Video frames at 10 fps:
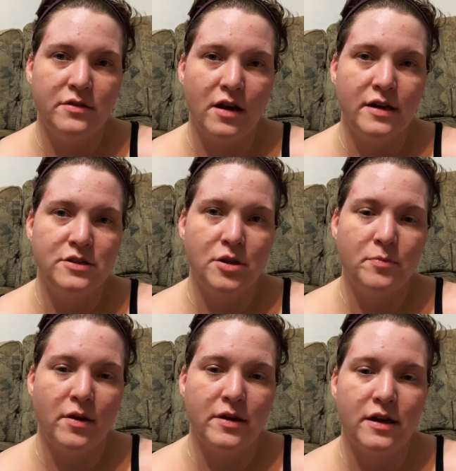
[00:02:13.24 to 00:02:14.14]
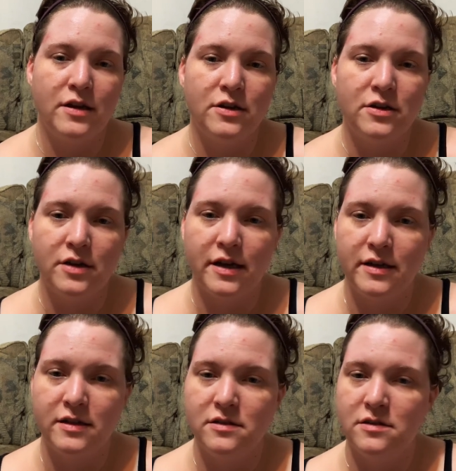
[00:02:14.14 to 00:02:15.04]
Thought I'd jump on here
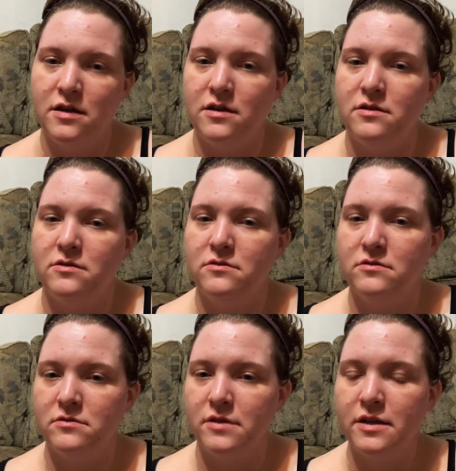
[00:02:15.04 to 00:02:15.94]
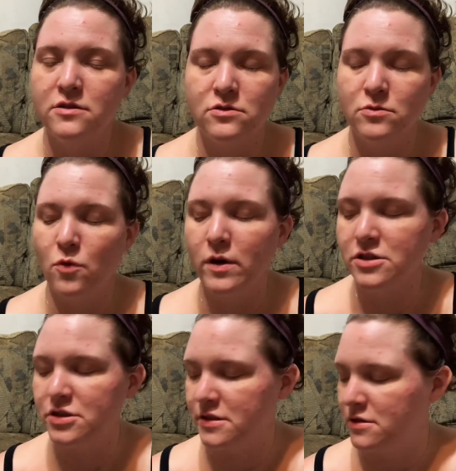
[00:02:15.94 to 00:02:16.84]
and answer some
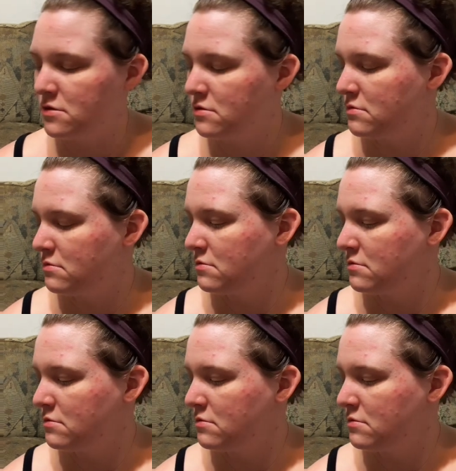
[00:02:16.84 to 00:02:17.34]
questions.